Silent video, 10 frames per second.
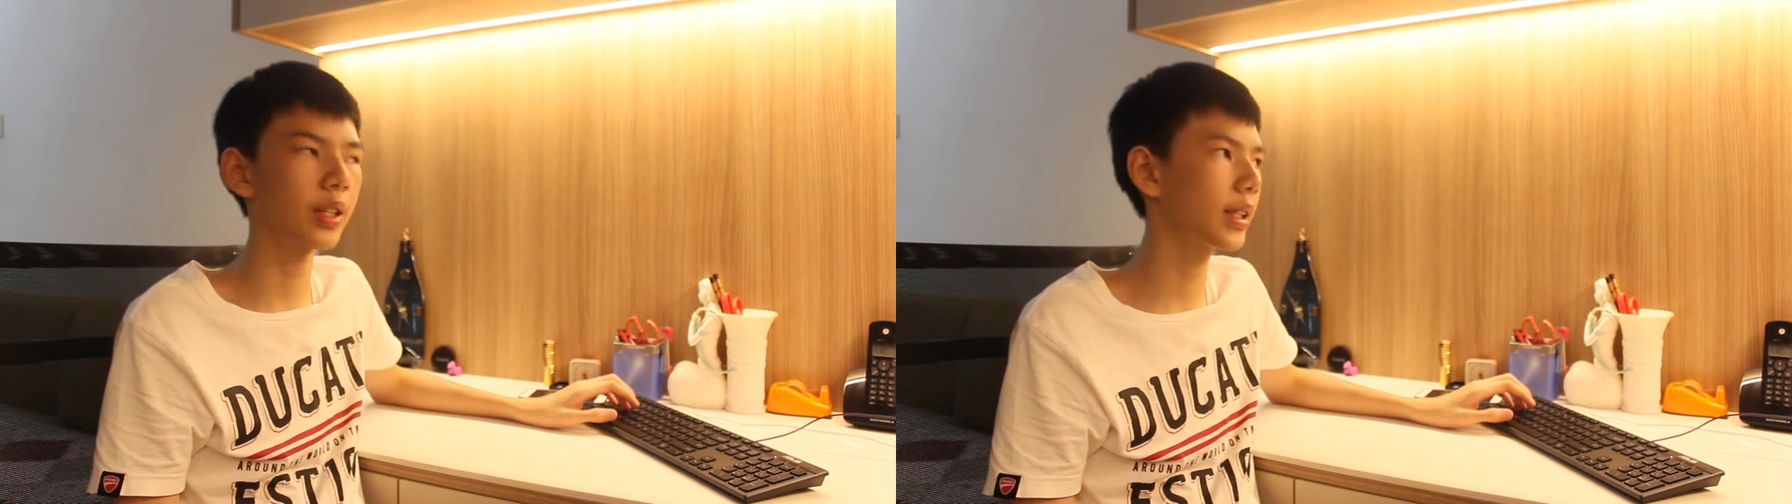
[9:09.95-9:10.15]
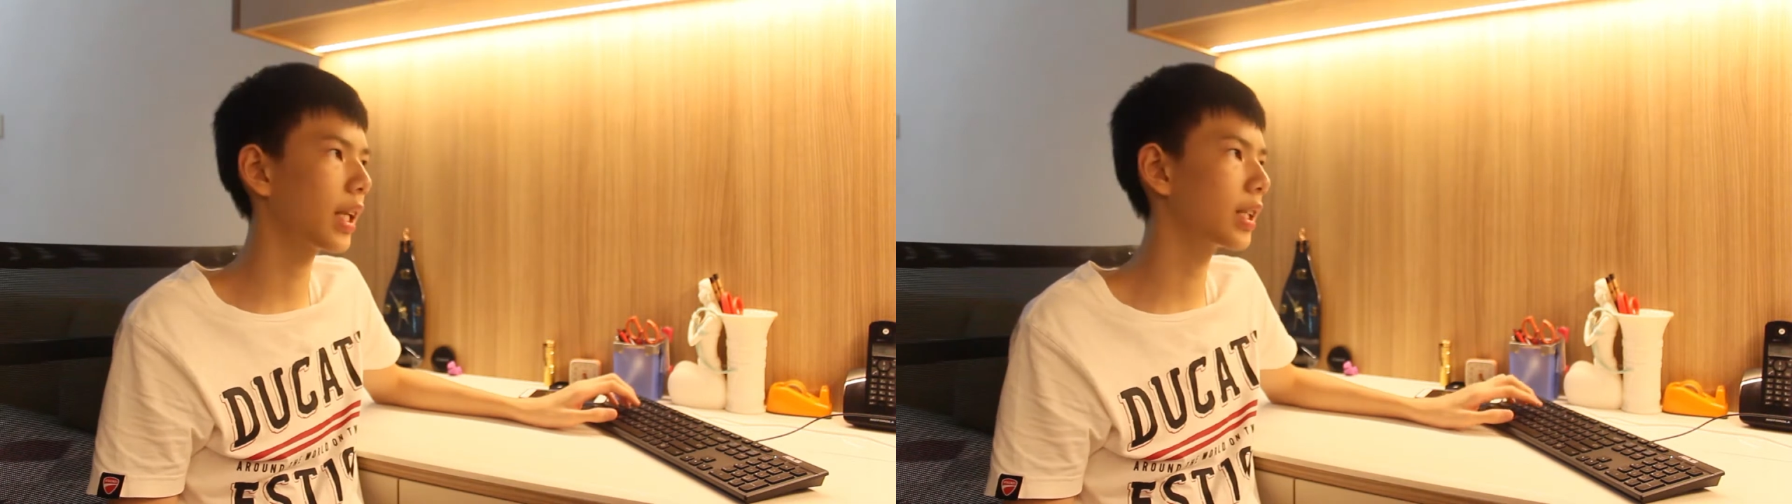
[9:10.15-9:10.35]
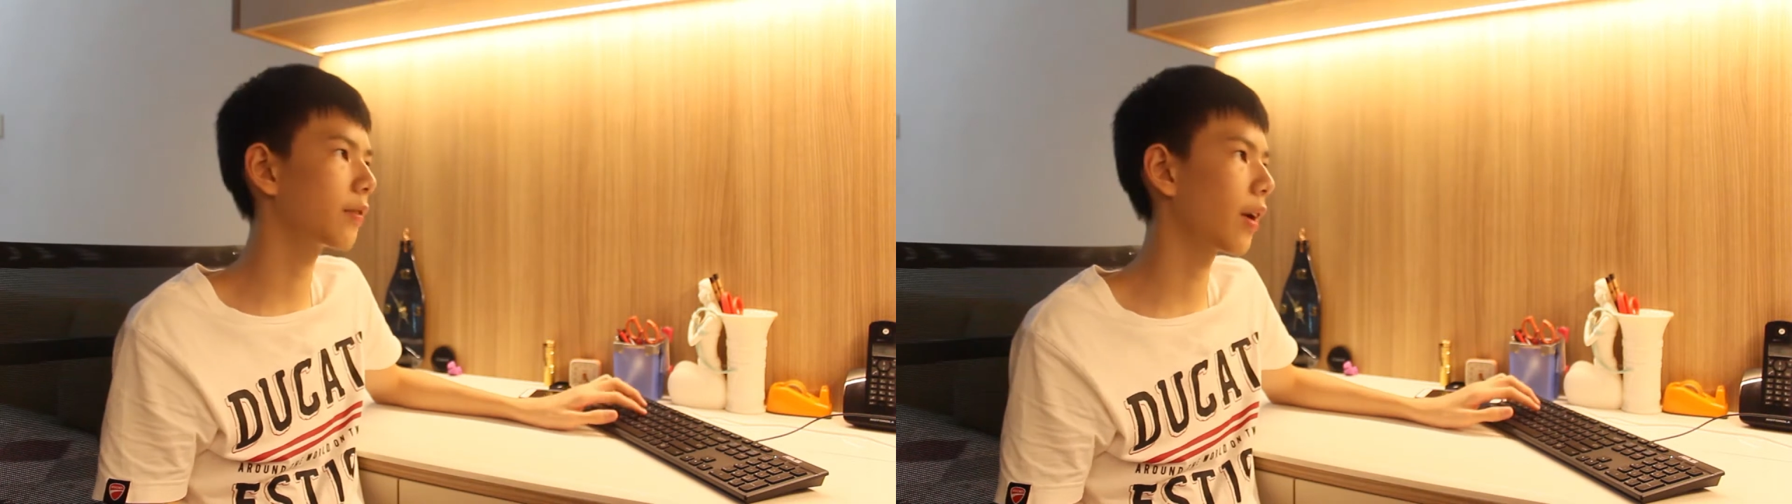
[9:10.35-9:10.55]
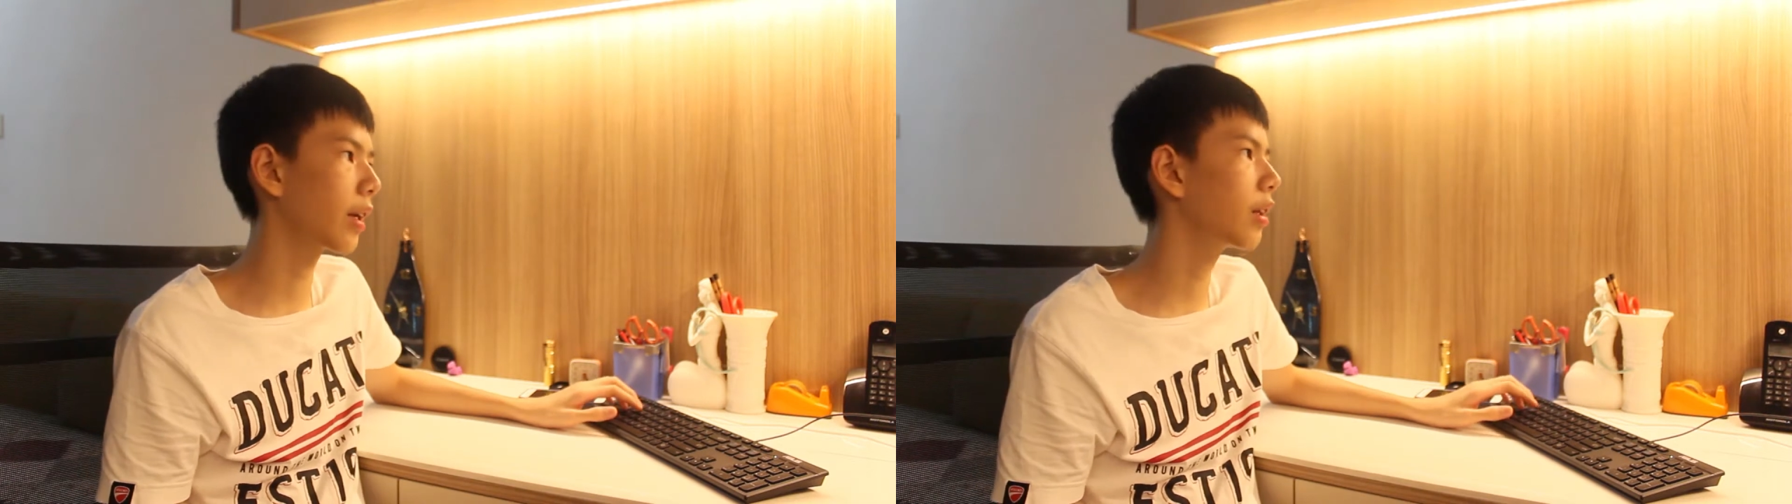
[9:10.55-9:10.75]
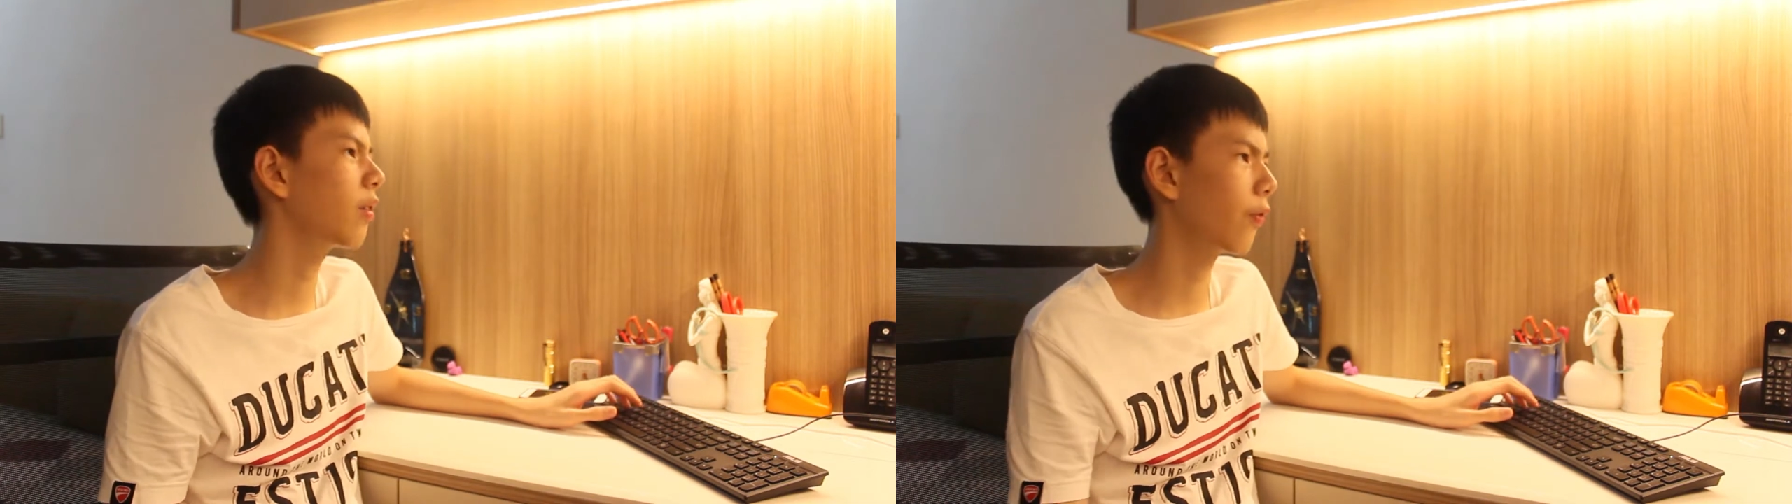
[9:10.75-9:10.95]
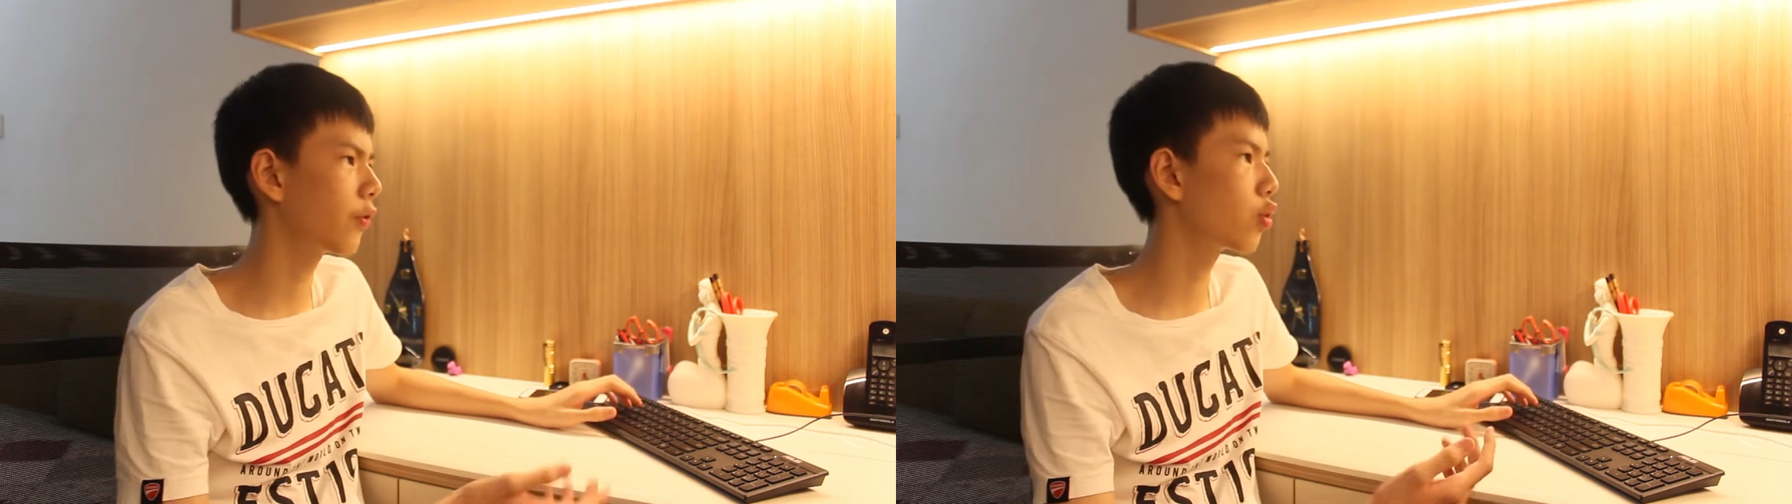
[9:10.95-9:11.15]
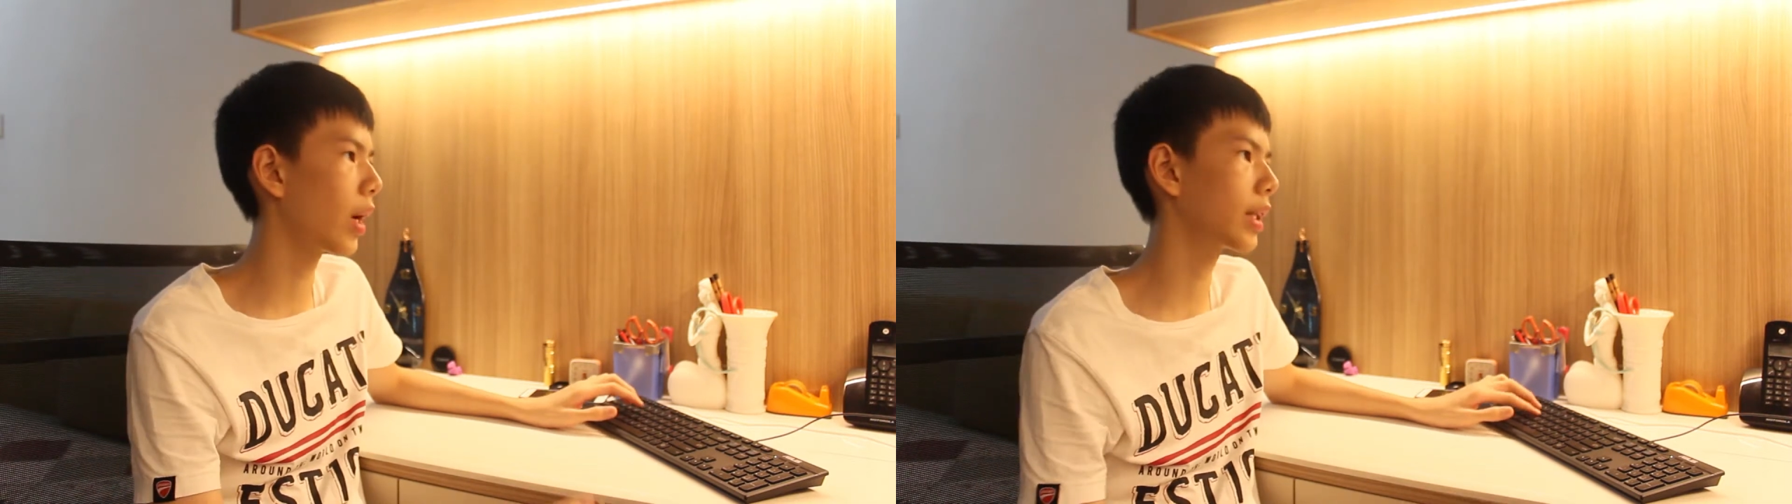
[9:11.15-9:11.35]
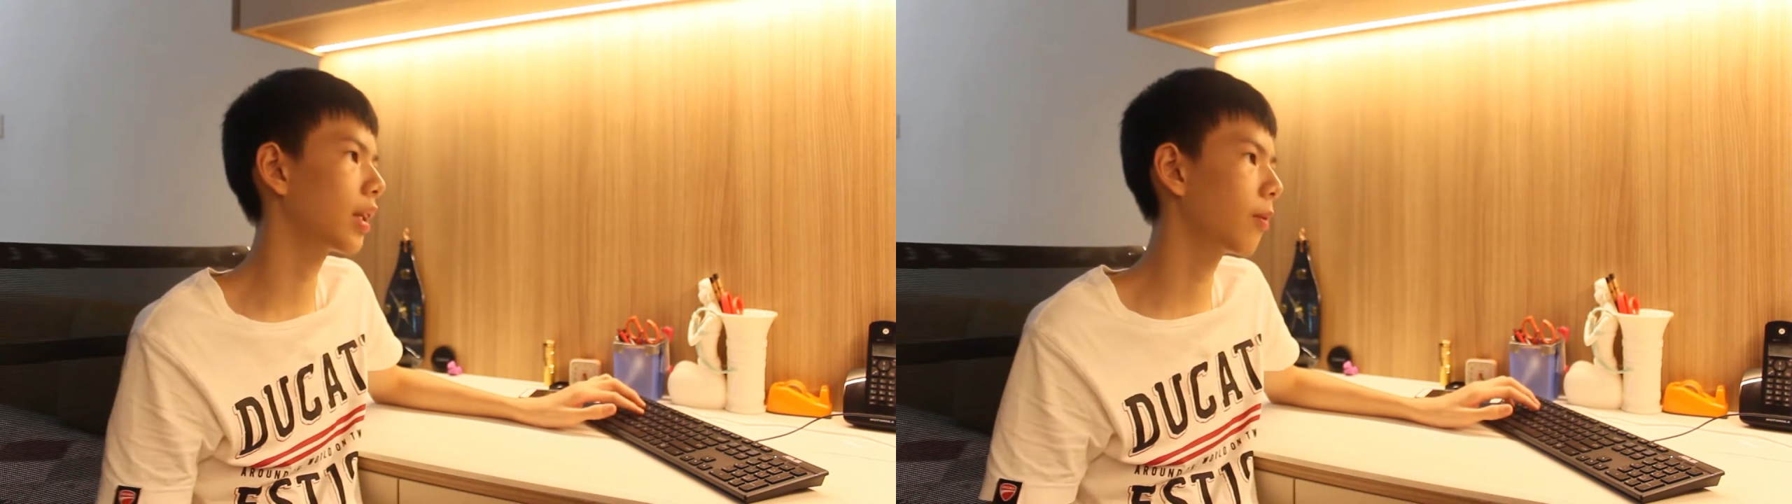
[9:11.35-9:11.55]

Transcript: your satisfying tracked